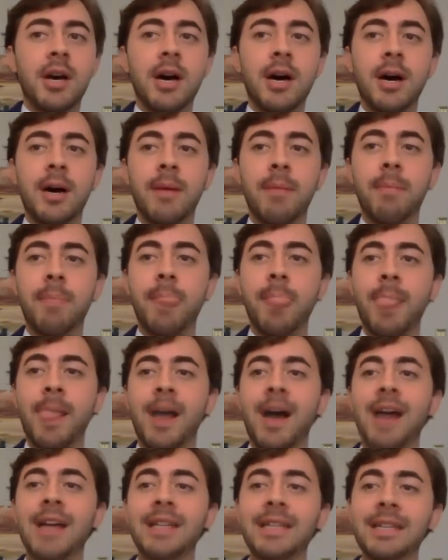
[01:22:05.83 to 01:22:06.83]
Um,
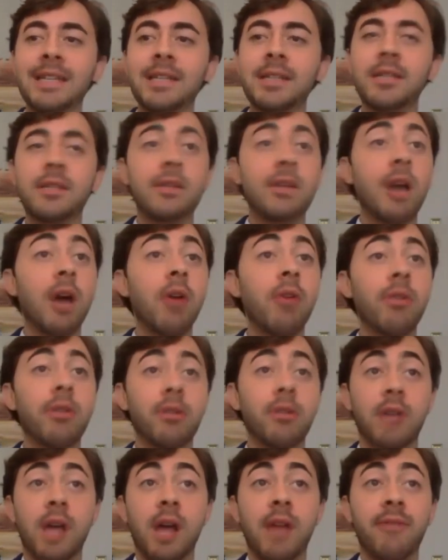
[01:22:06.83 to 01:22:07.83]
ideas, no, there
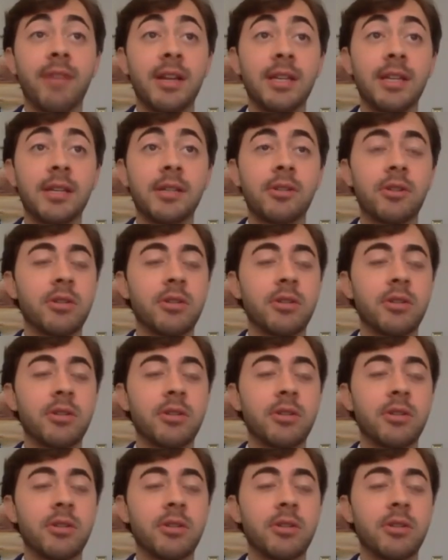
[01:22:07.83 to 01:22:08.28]
are a lot of ideas.